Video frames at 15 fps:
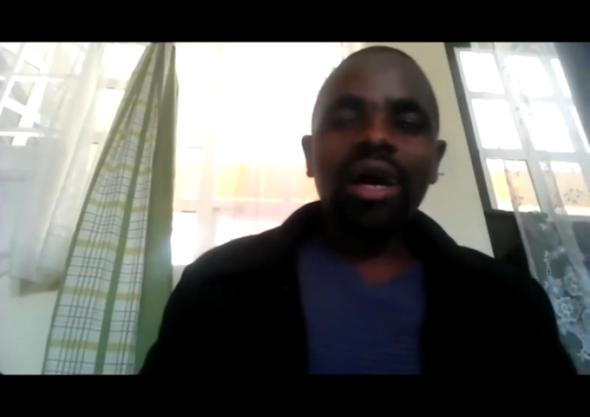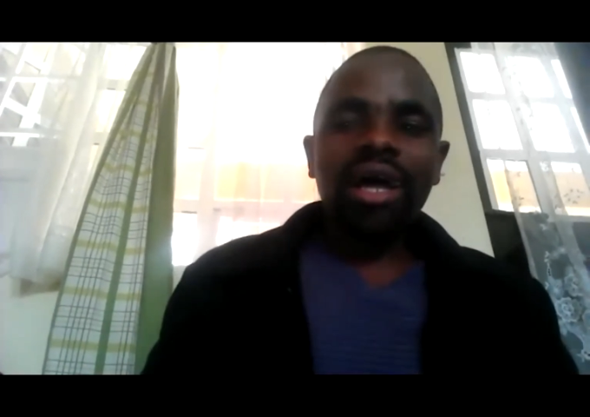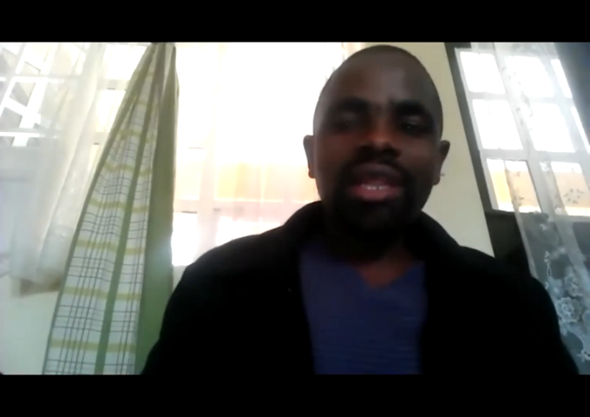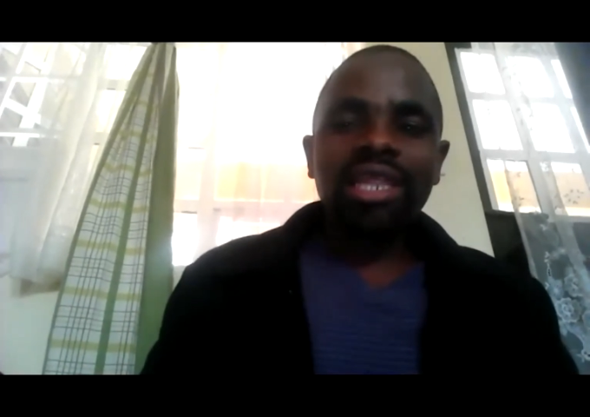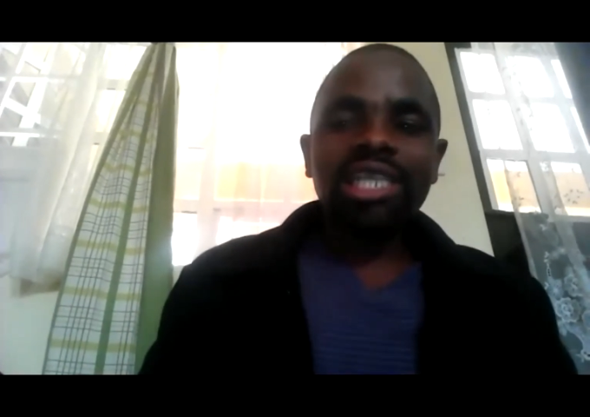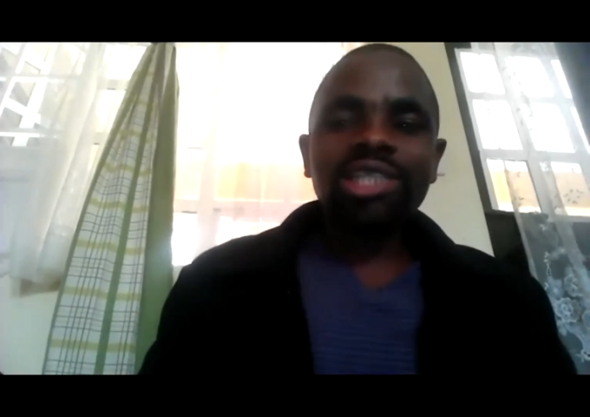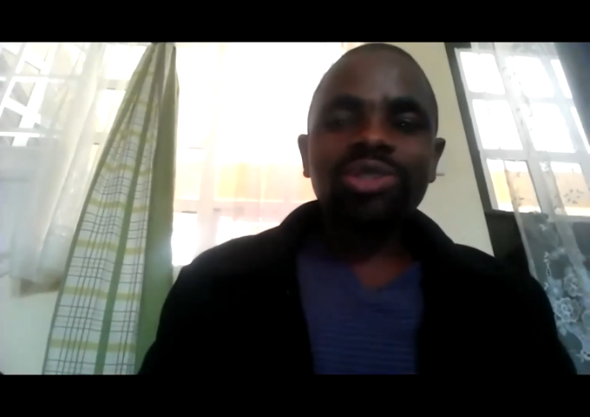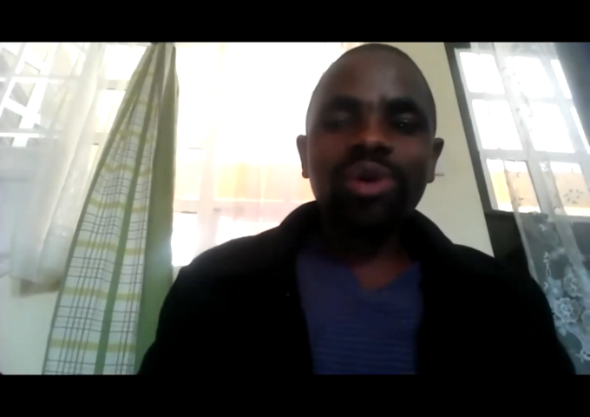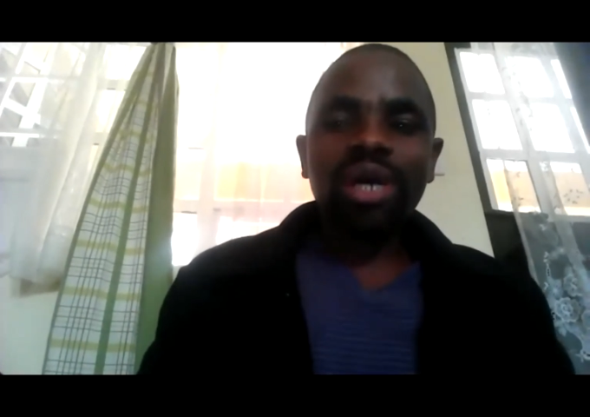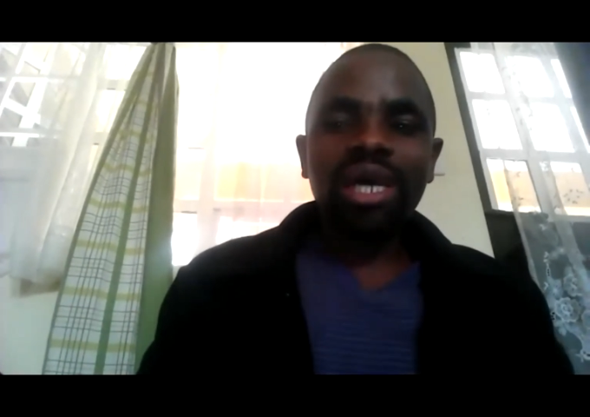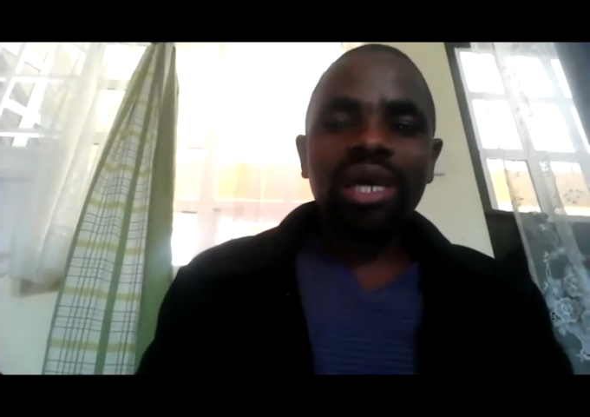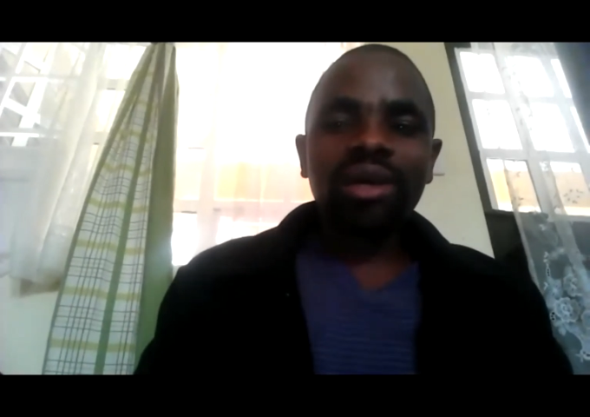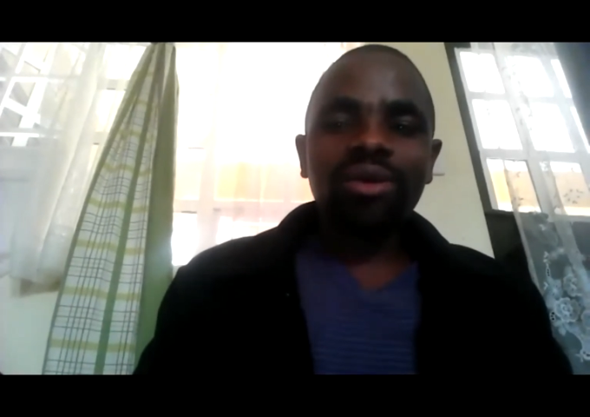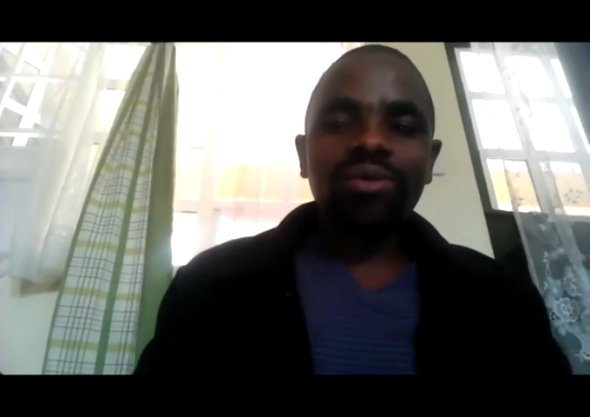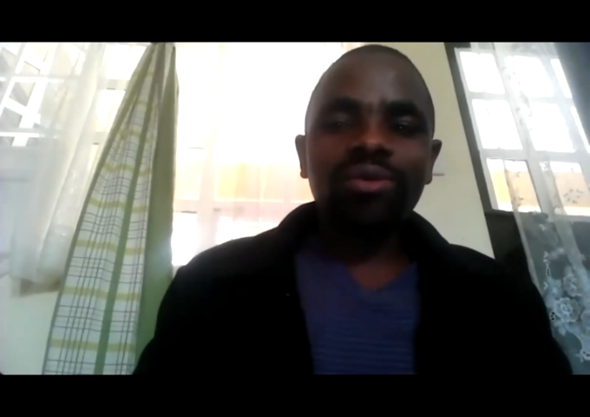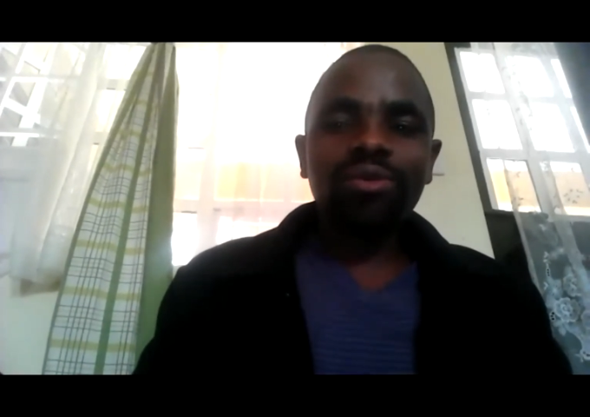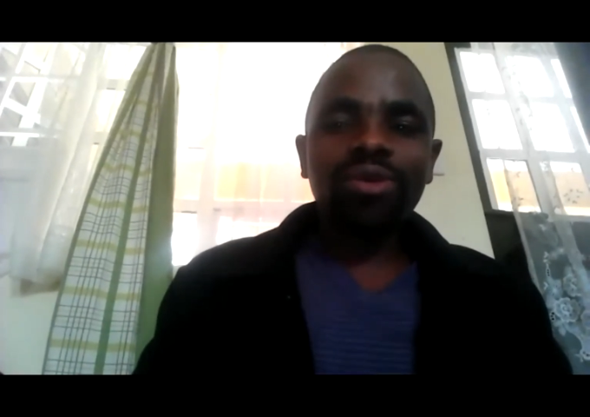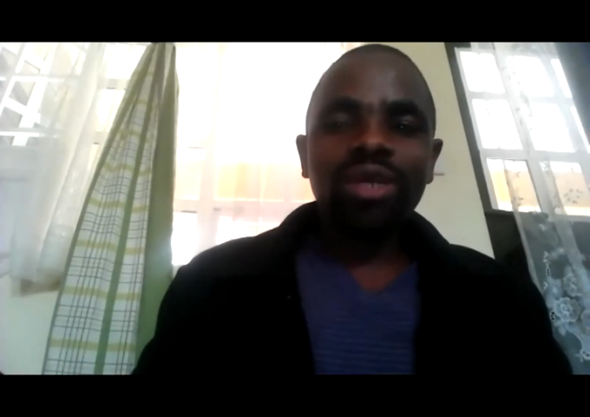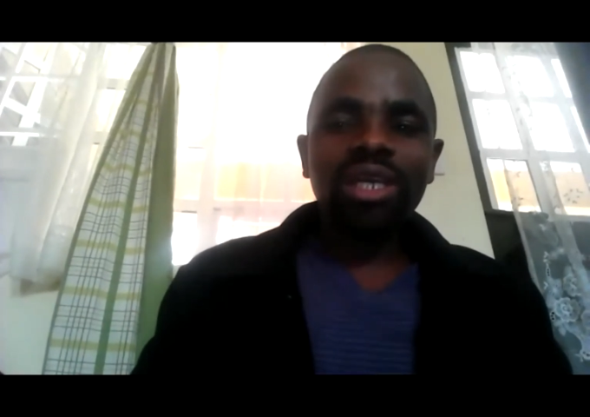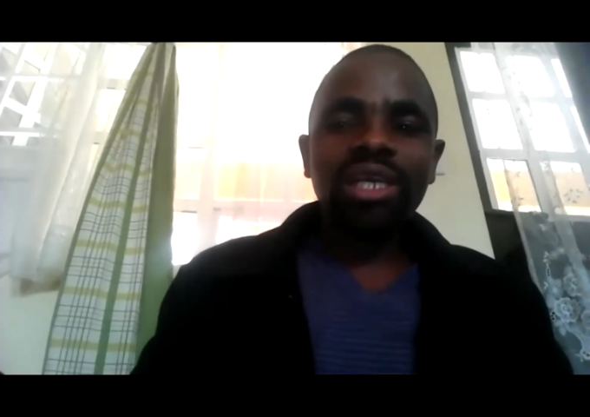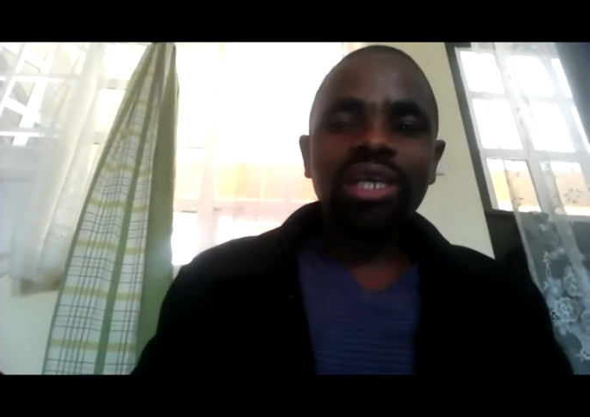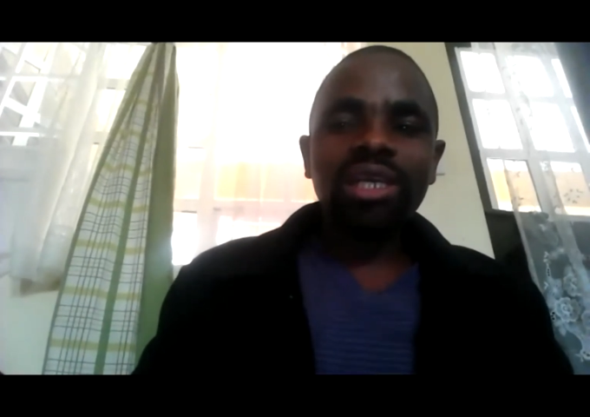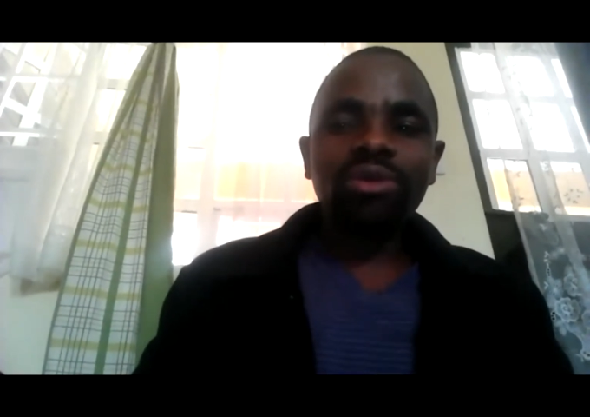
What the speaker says: And that's why we